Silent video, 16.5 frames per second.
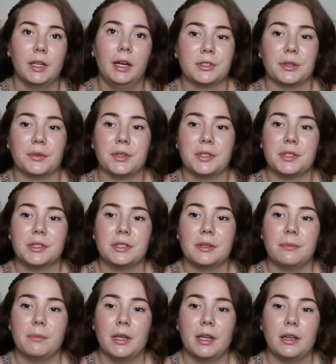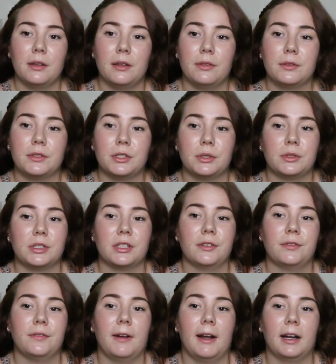So this is a myth due to the
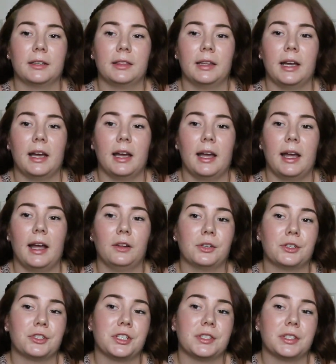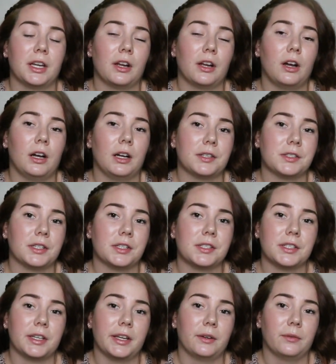fact that allergies can can cause a
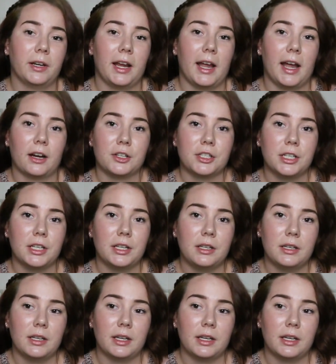skin reaction.